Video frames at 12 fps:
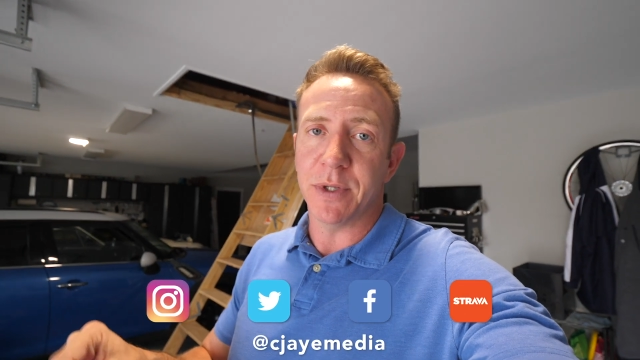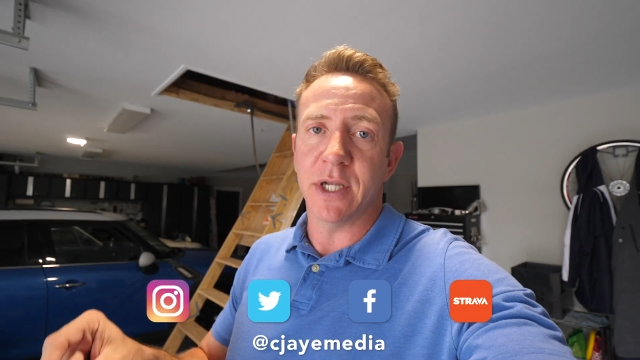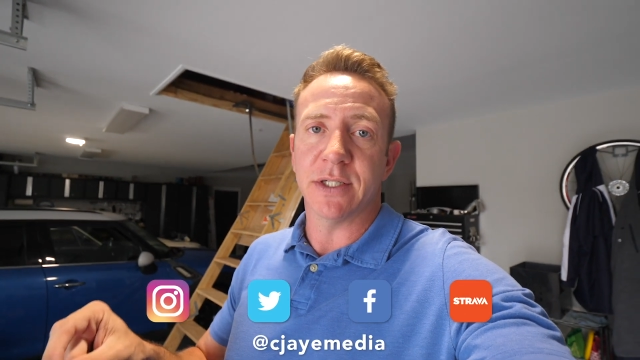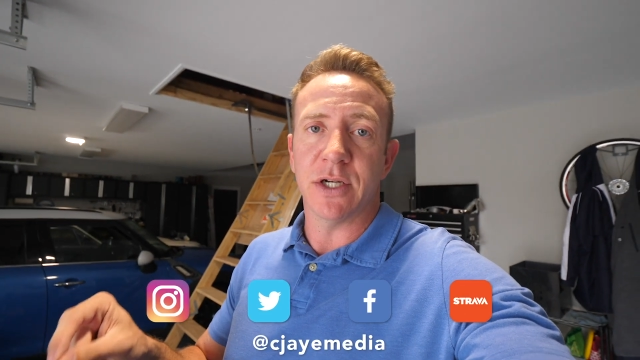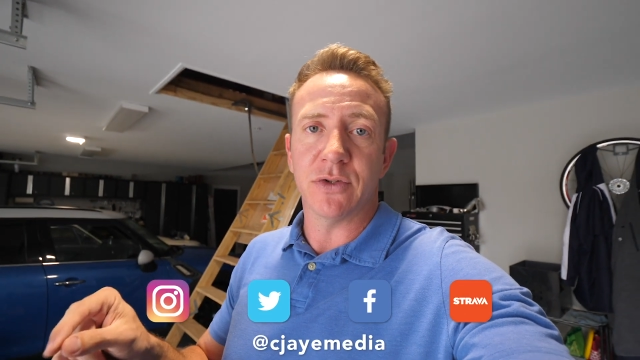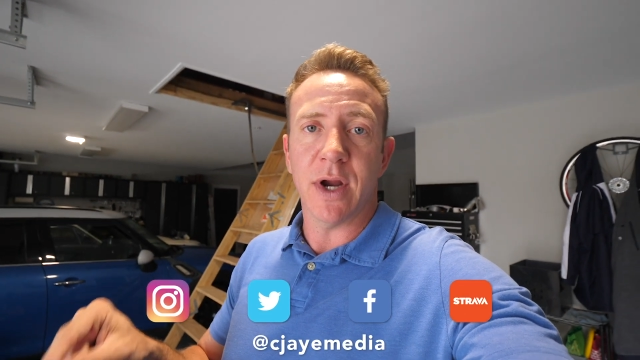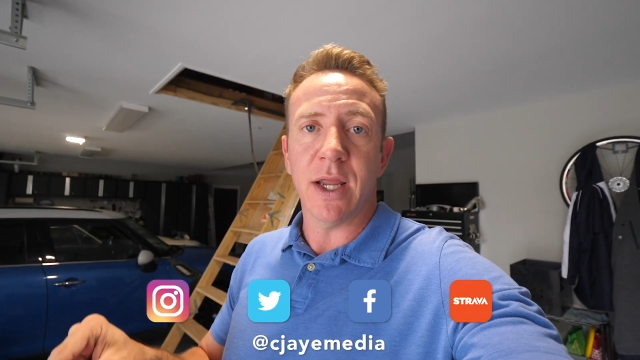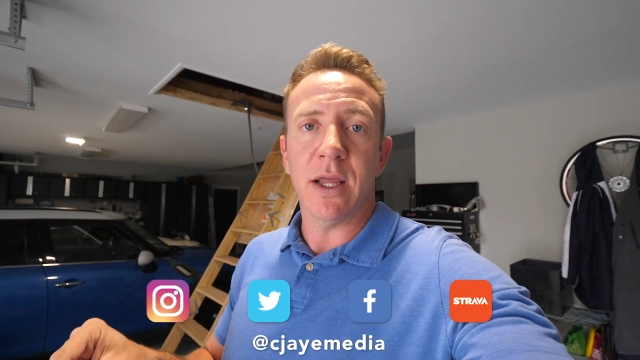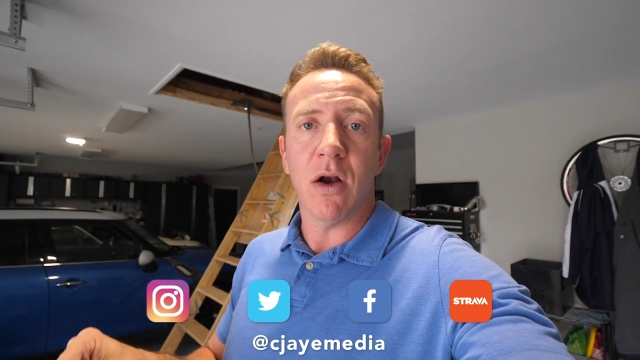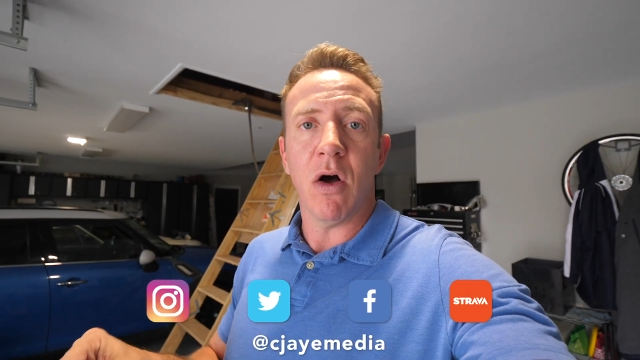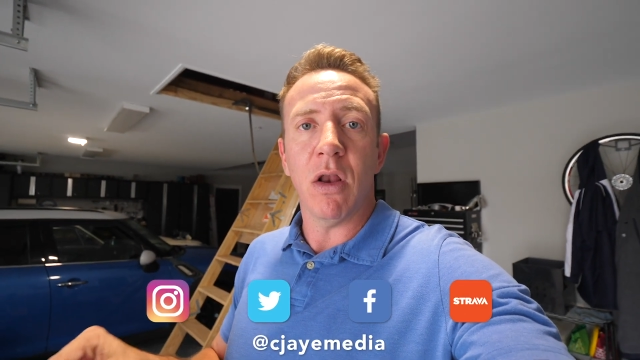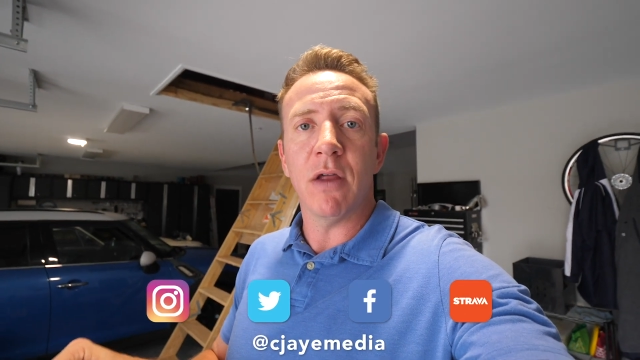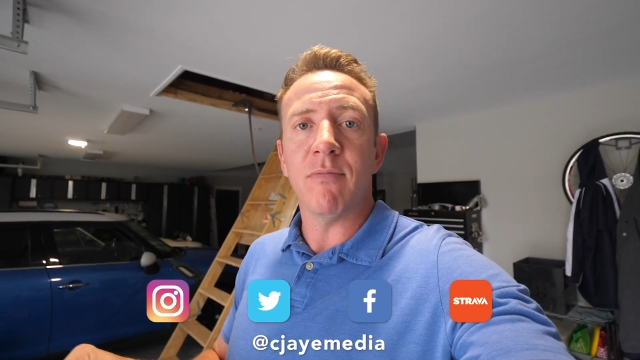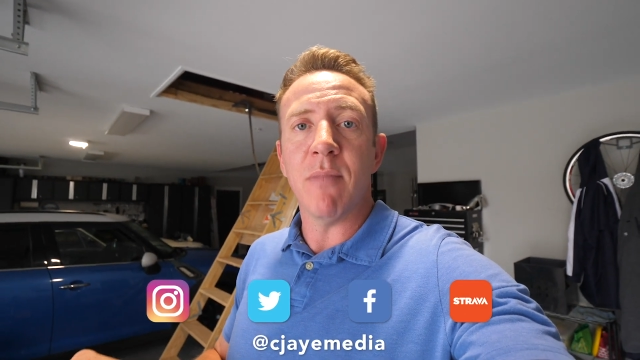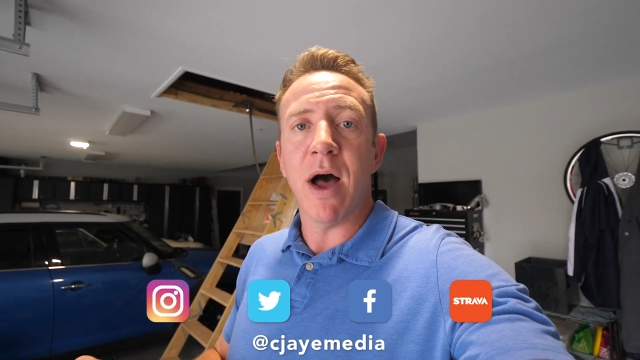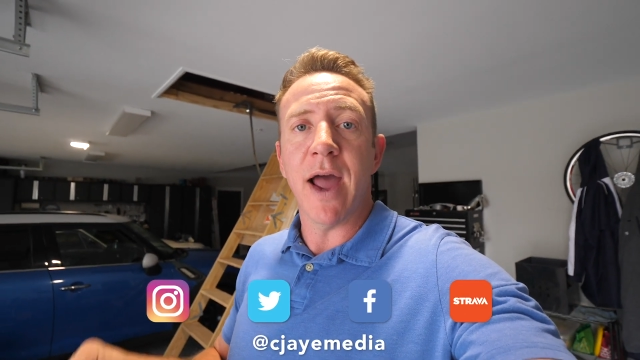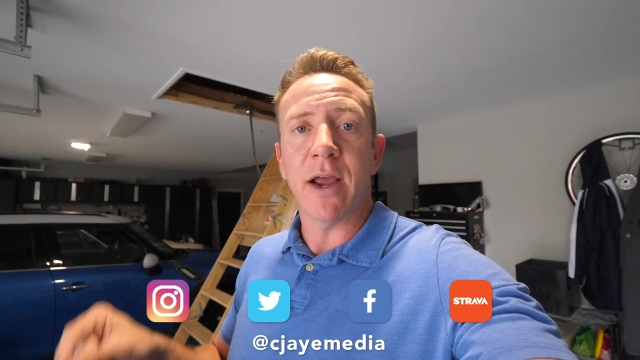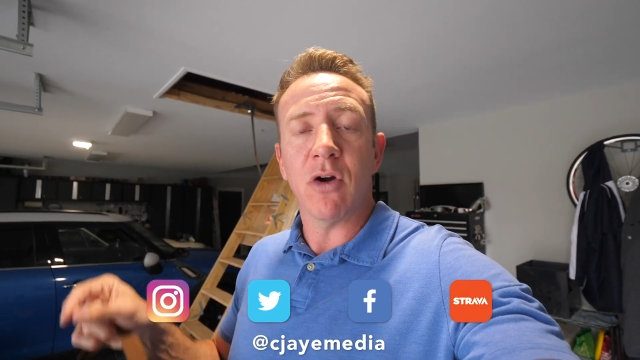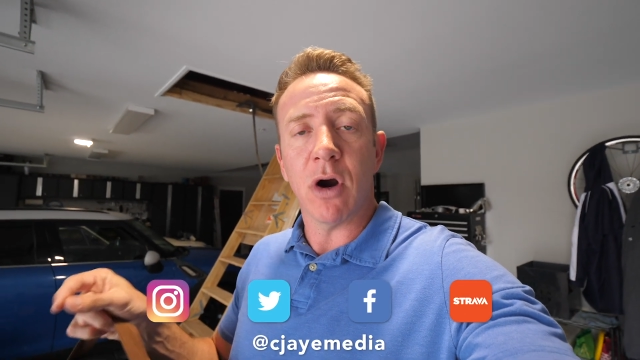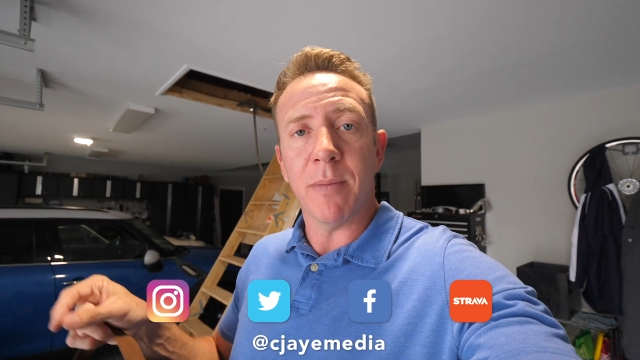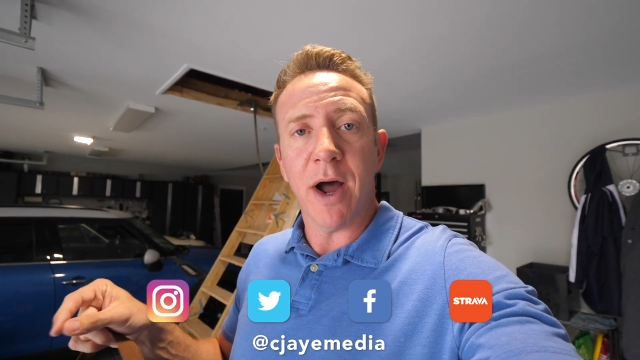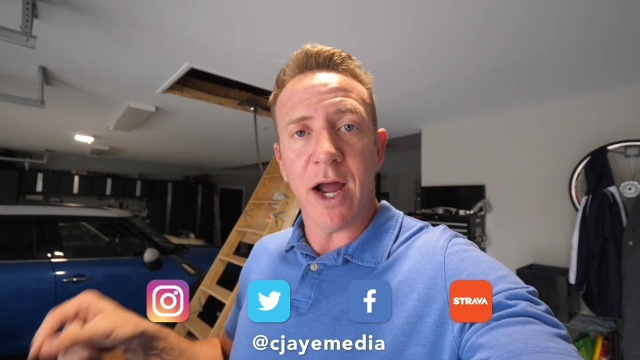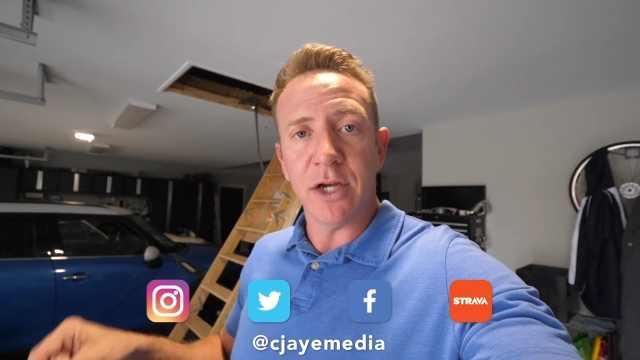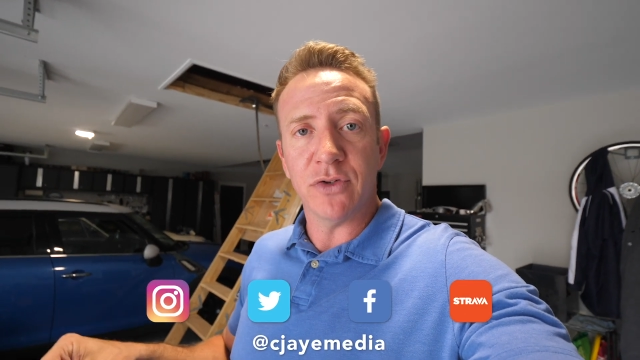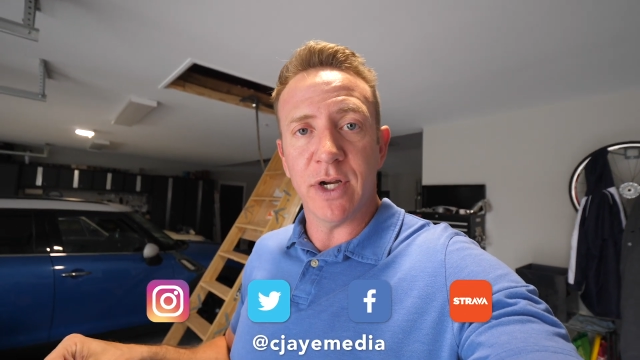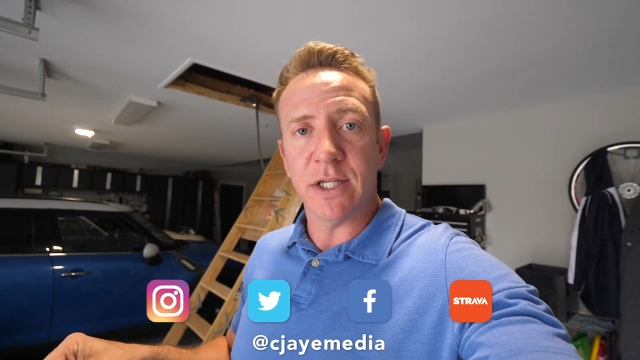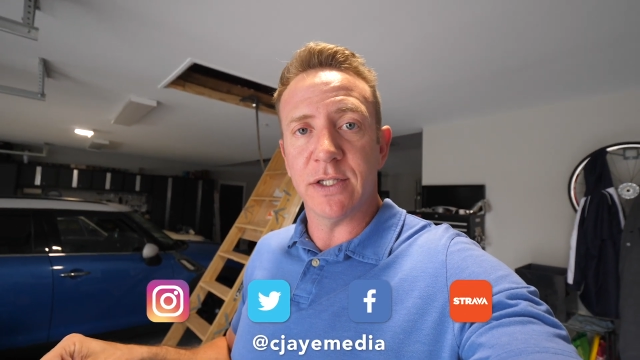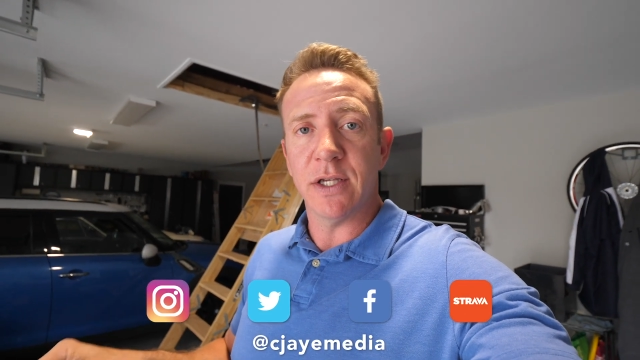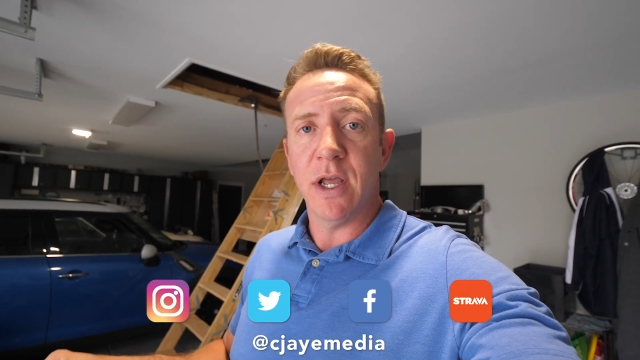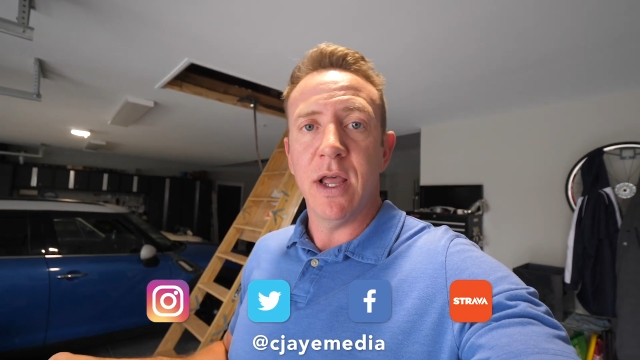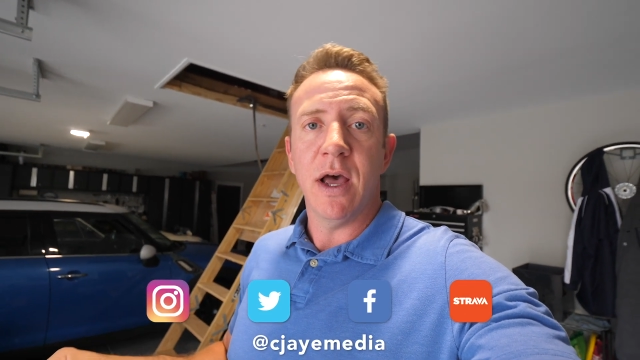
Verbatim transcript: because I try and get all of my carbohydrates